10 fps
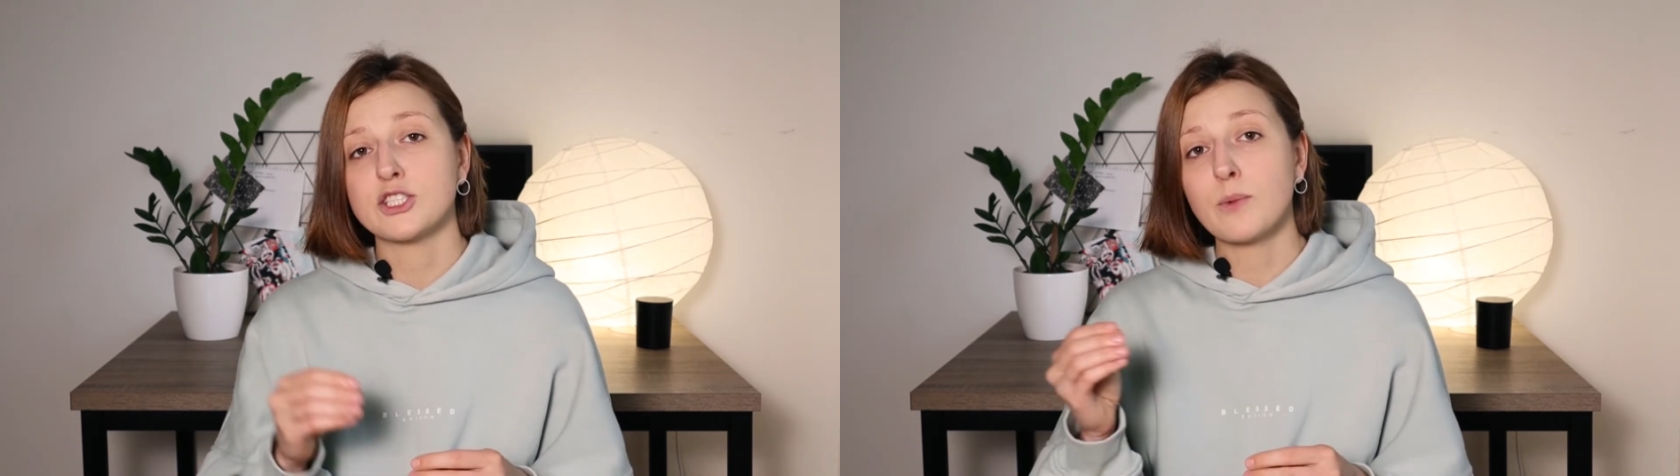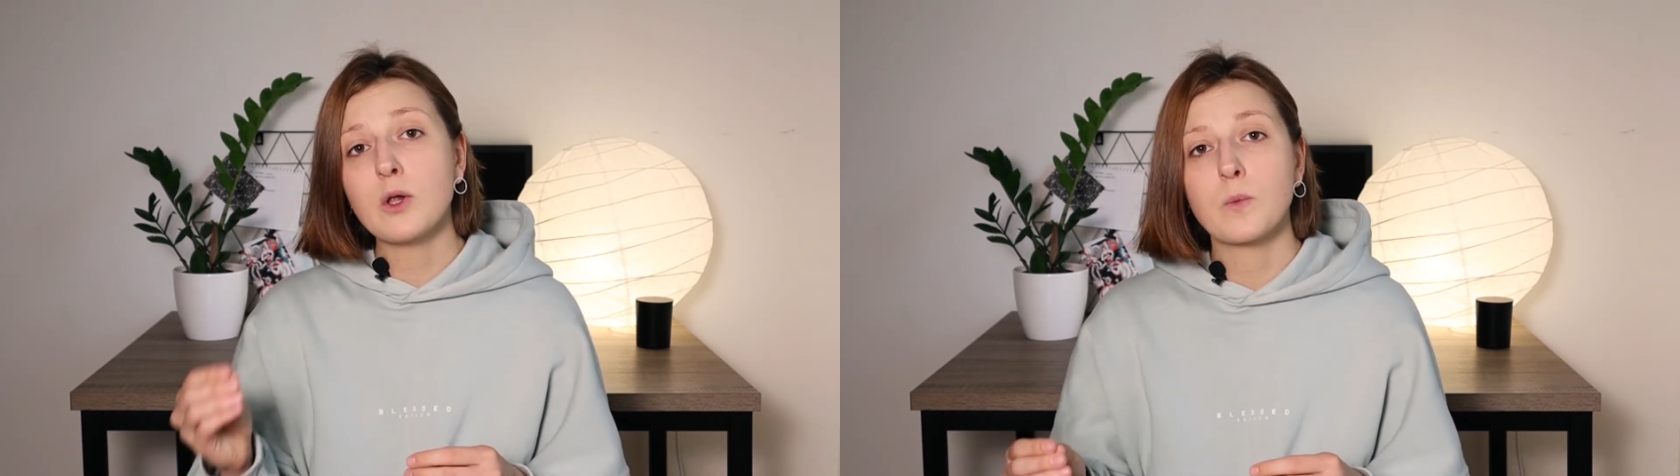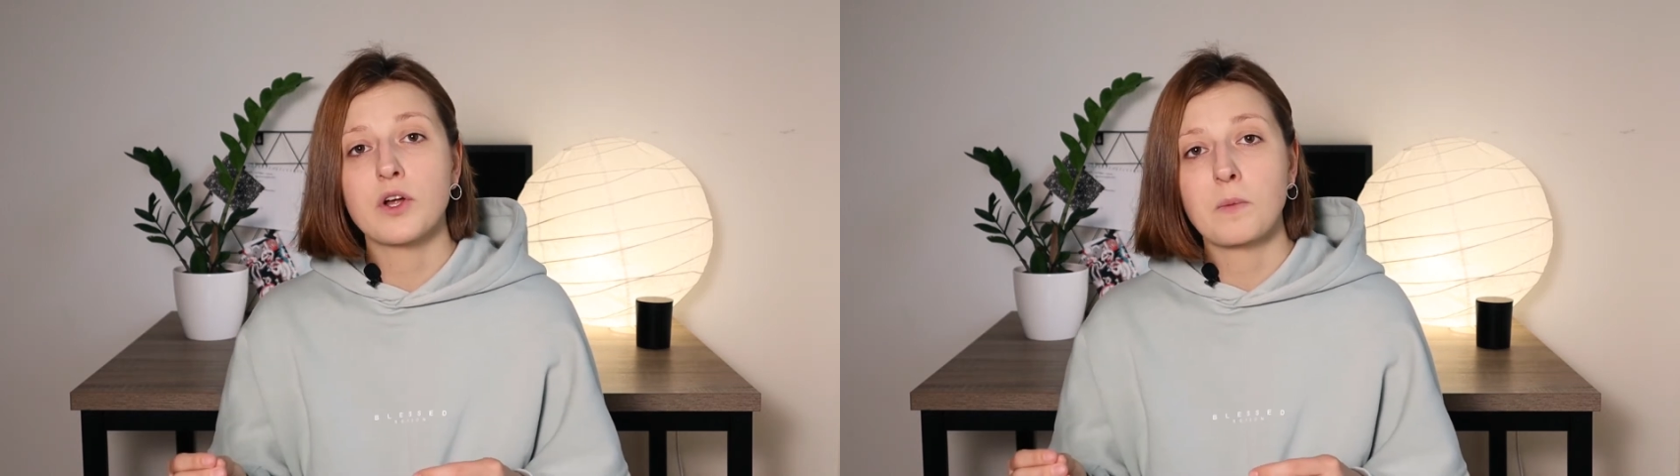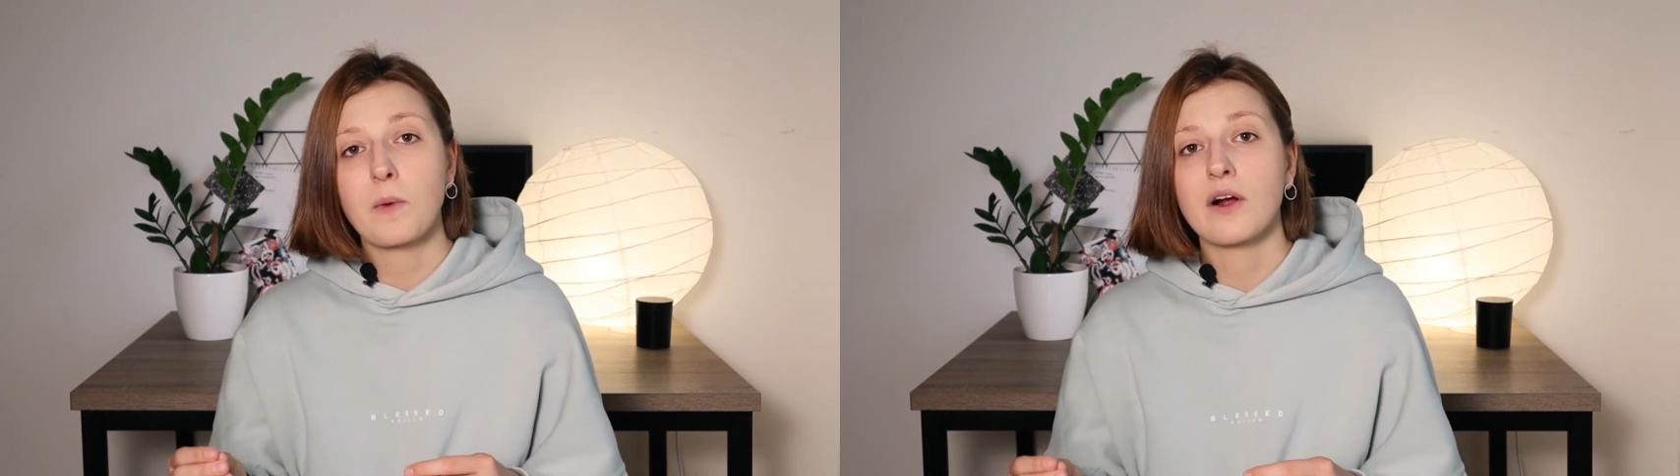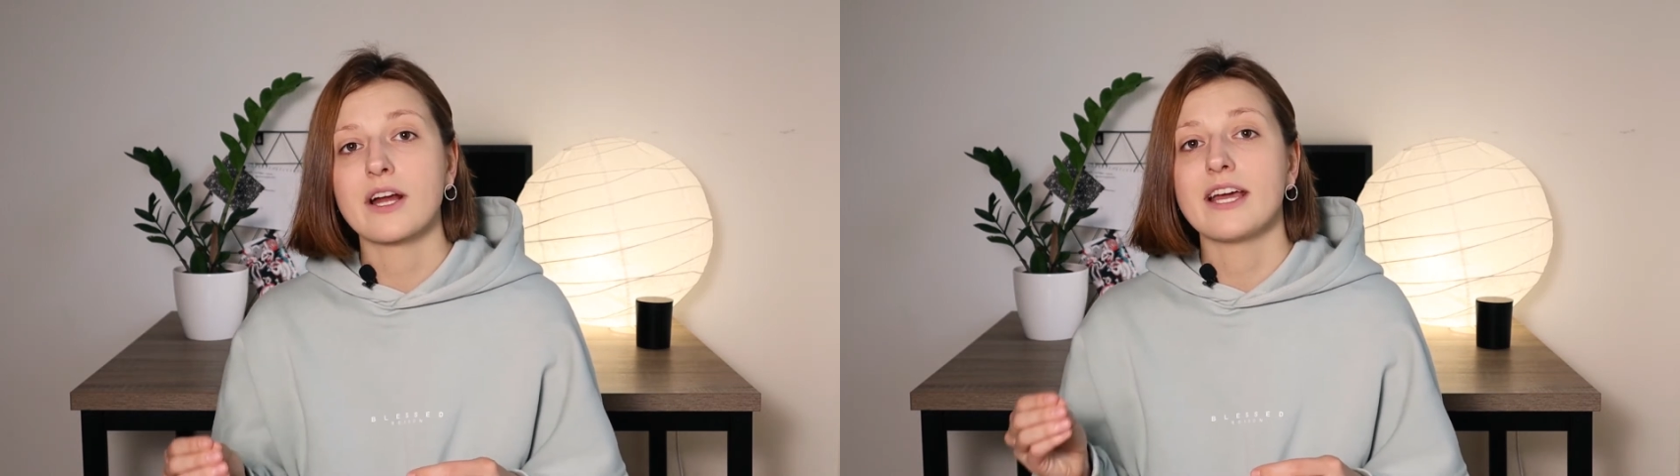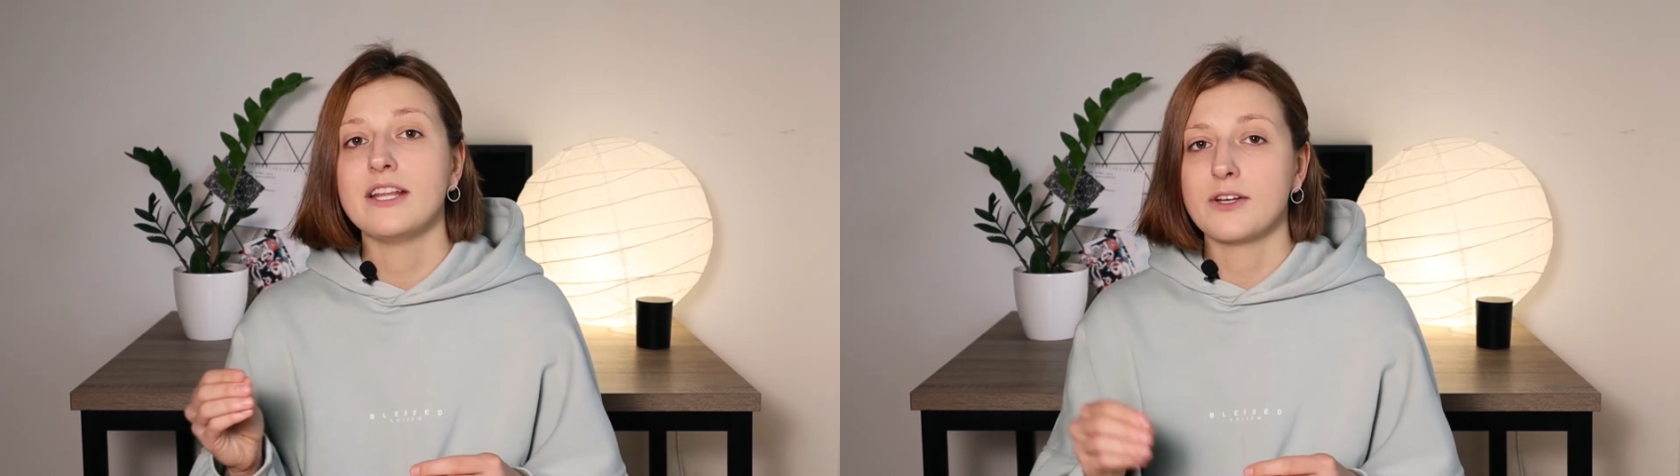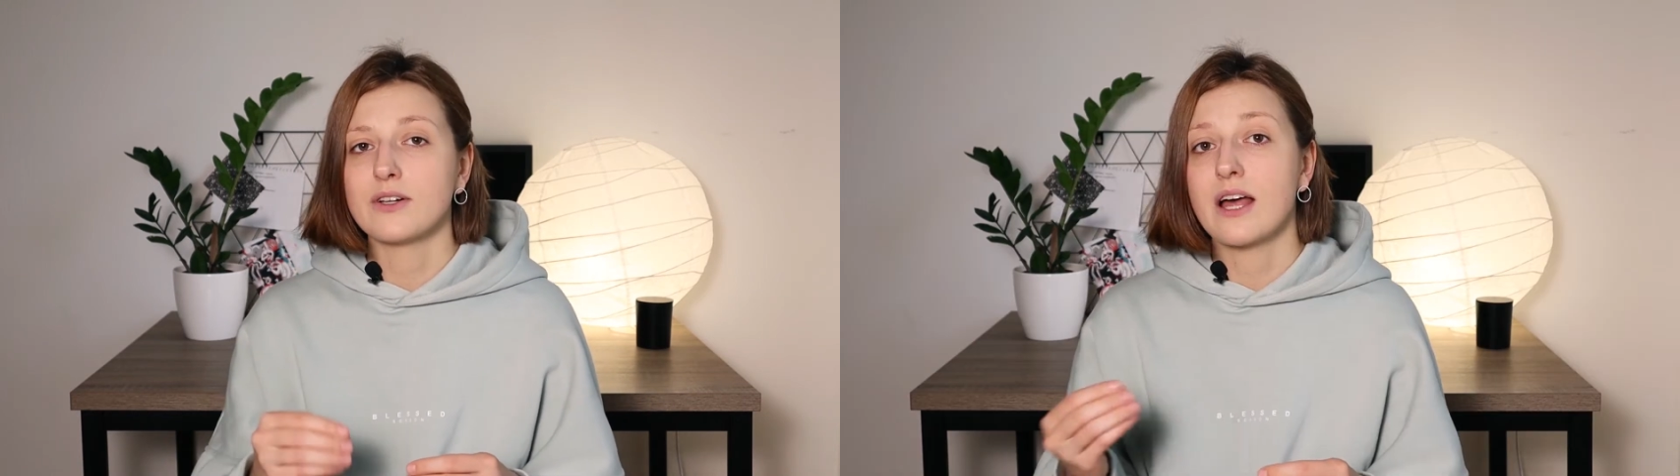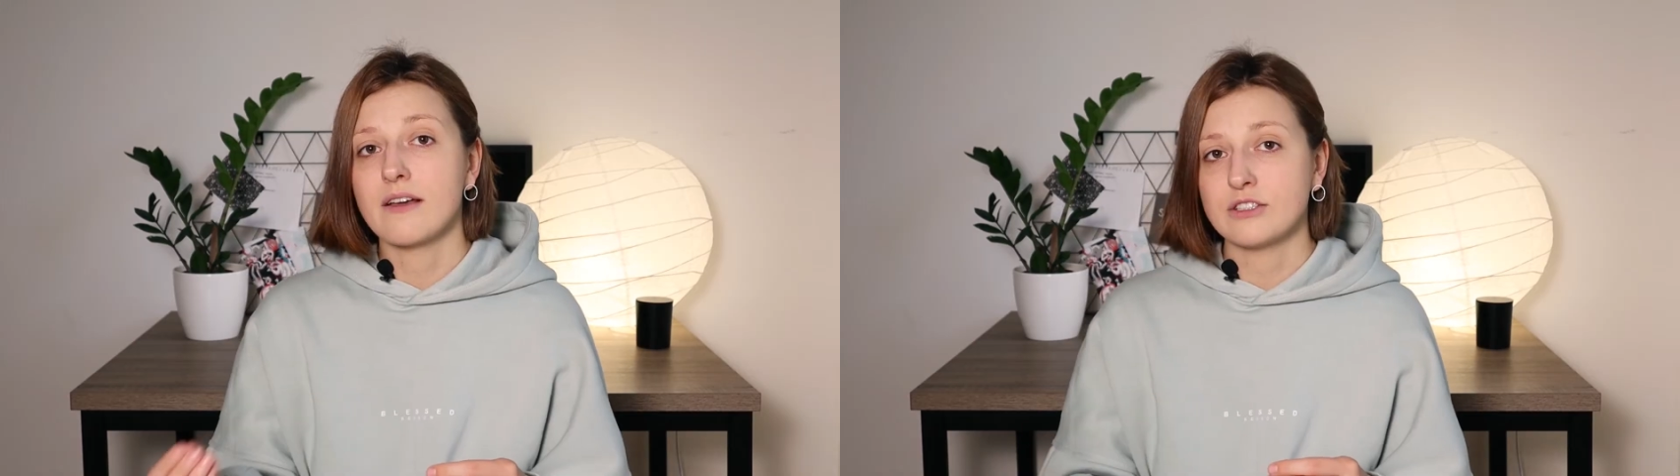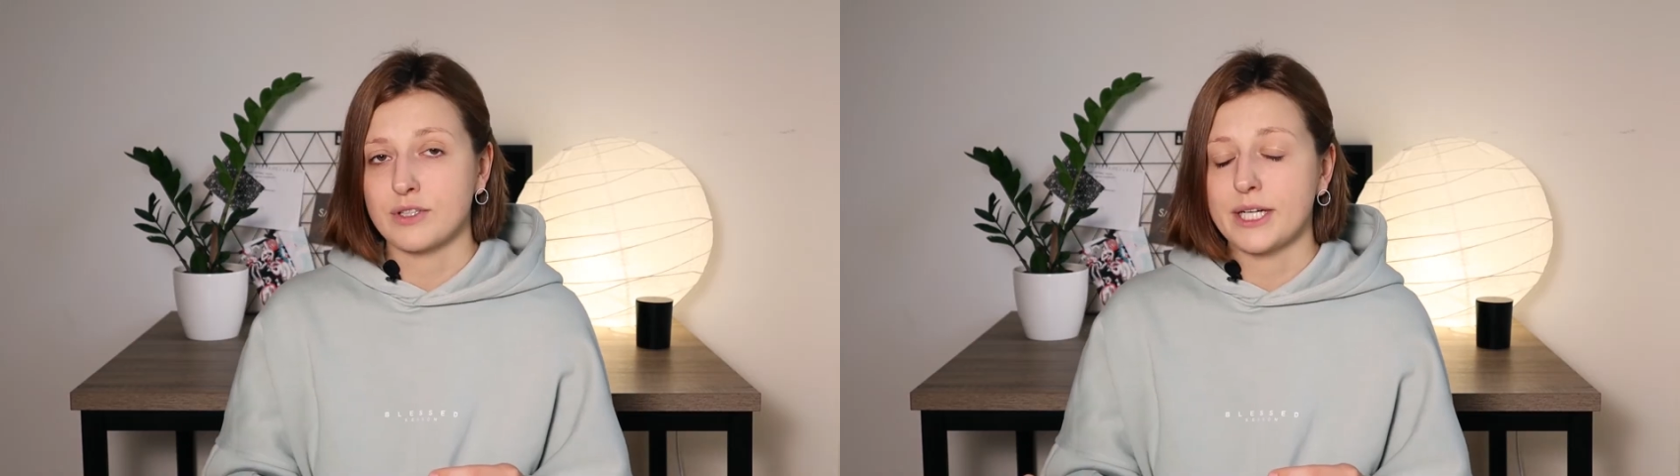small watermark in your live